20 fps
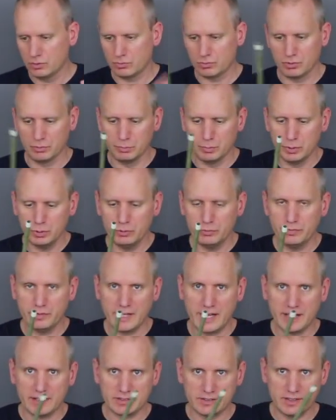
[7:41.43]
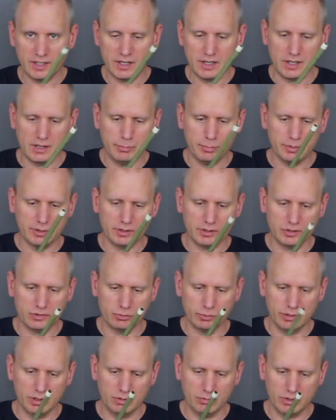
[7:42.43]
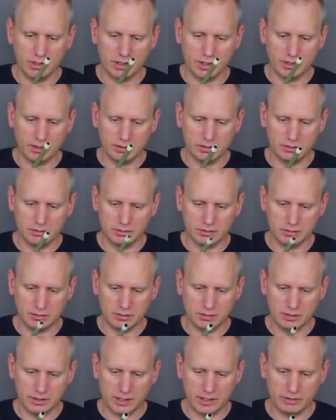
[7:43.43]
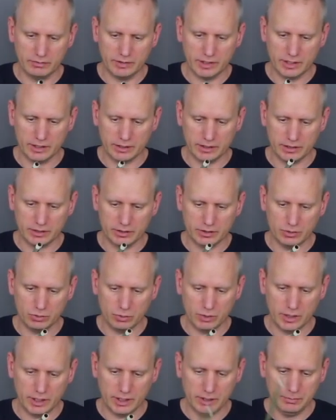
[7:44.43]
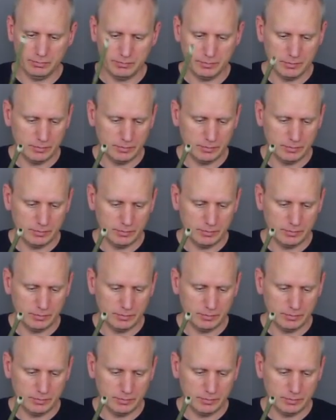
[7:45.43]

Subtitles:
Remove that tape, because we don't want to have that get in the way.